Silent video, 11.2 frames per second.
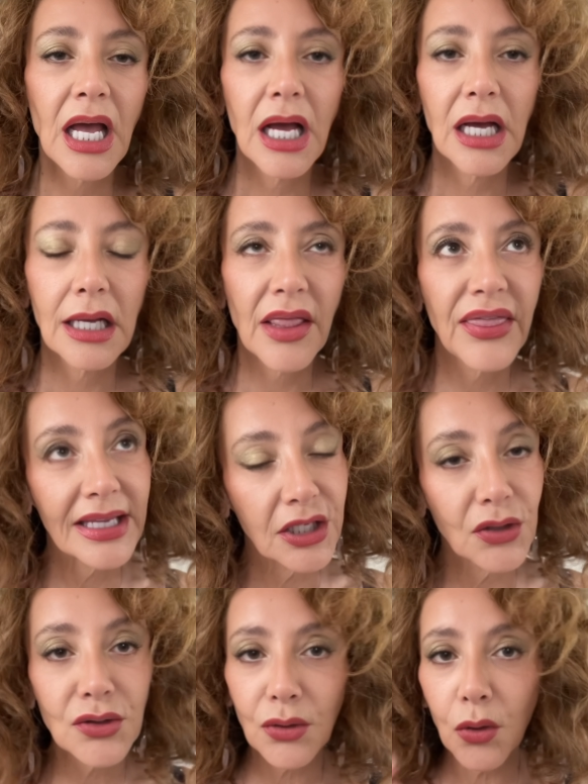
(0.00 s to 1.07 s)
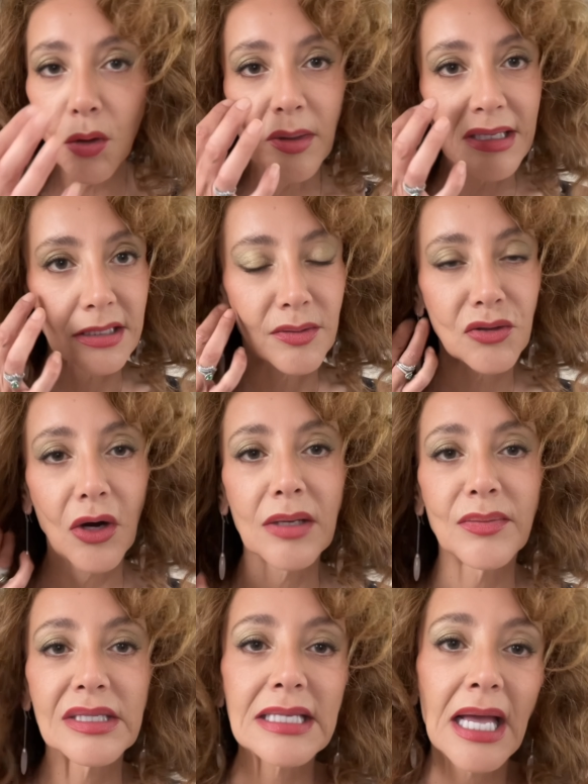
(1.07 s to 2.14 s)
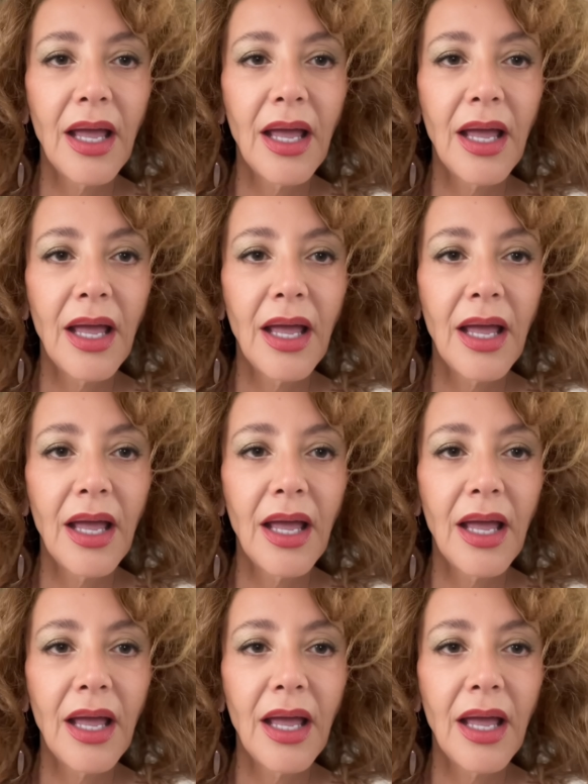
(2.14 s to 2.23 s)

Thank you to all my subscribers.